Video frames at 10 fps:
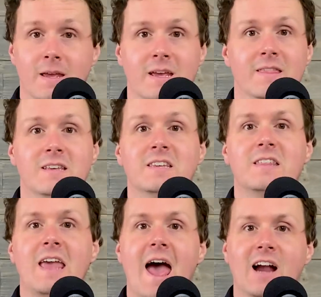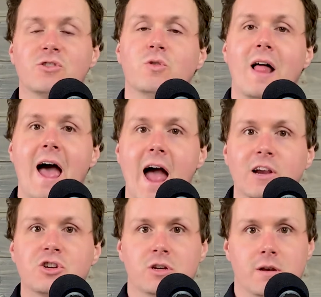This is the actual
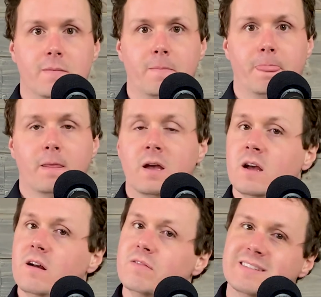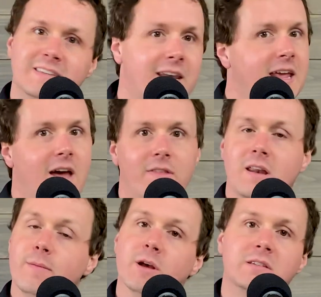action of sending out that email,